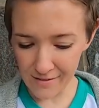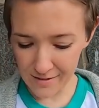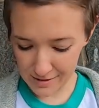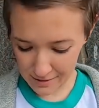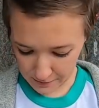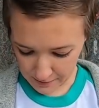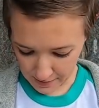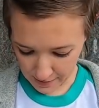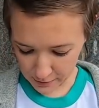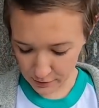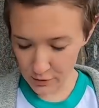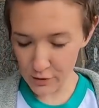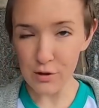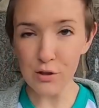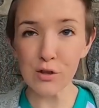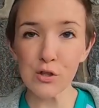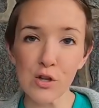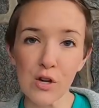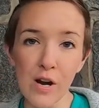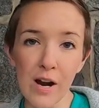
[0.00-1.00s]
This is actually the
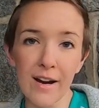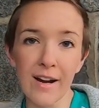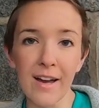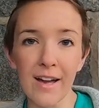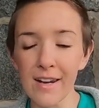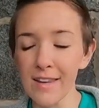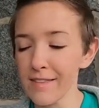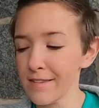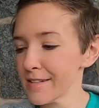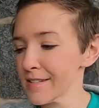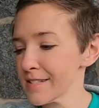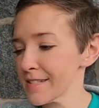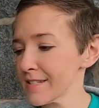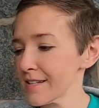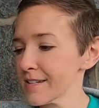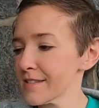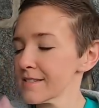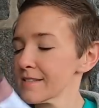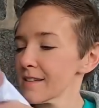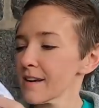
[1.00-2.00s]
shirt I got at the
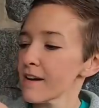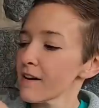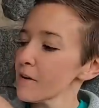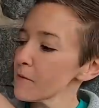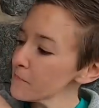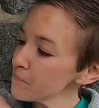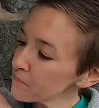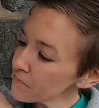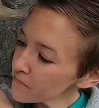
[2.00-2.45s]
estate sale